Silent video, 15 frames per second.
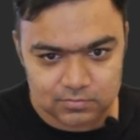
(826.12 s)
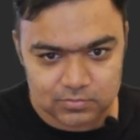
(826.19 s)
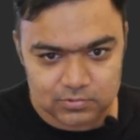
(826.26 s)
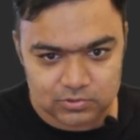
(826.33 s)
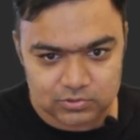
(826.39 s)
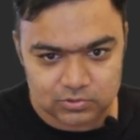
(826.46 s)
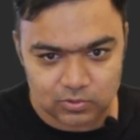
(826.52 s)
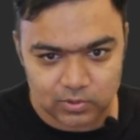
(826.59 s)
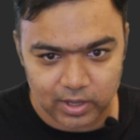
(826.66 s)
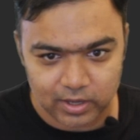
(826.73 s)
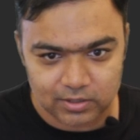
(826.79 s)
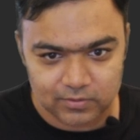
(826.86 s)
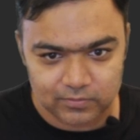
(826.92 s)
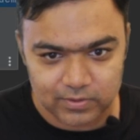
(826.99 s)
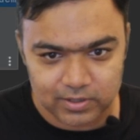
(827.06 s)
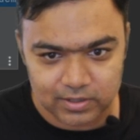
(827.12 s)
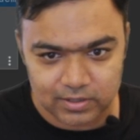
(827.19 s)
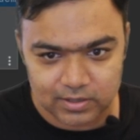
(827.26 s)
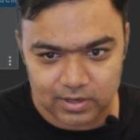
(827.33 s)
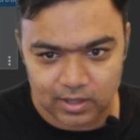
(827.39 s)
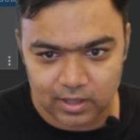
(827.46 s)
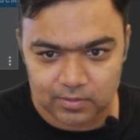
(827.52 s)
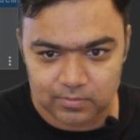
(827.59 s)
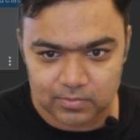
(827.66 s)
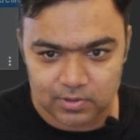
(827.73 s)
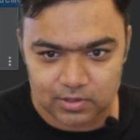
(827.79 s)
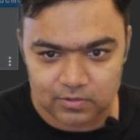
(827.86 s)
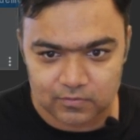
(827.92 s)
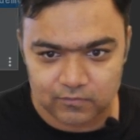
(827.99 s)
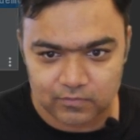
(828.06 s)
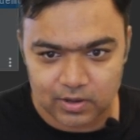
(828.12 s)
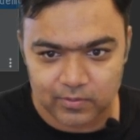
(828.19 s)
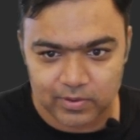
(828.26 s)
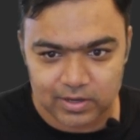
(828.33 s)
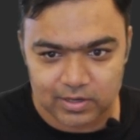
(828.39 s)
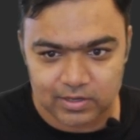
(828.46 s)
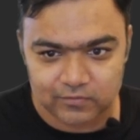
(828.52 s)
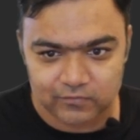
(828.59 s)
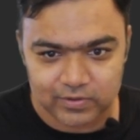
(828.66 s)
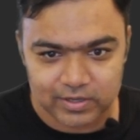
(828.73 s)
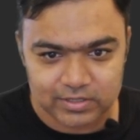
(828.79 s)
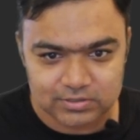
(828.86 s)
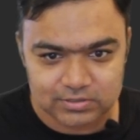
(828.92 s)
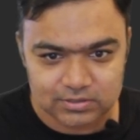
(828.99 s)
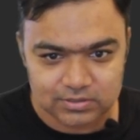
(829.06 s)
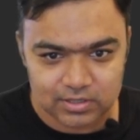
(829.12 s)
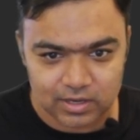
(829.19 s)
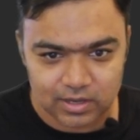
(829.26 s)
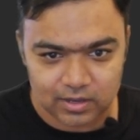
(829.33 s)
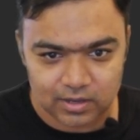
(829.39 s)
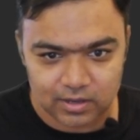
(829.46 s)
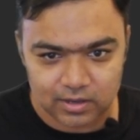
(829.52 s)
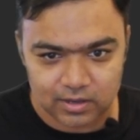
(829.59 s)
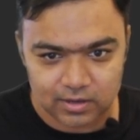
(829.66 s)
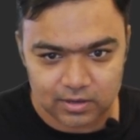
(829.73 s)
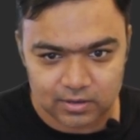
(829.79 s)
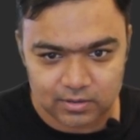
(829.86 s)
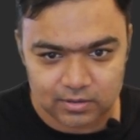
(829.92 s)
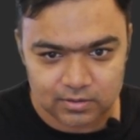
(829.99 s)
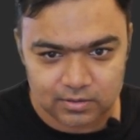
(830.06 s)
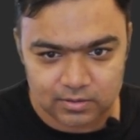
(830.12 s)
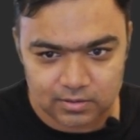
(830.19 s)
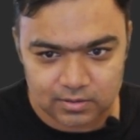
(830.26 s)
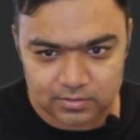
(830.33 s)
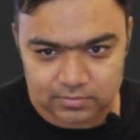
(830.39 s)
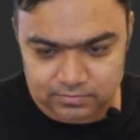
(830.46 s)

So activity name is flower identification and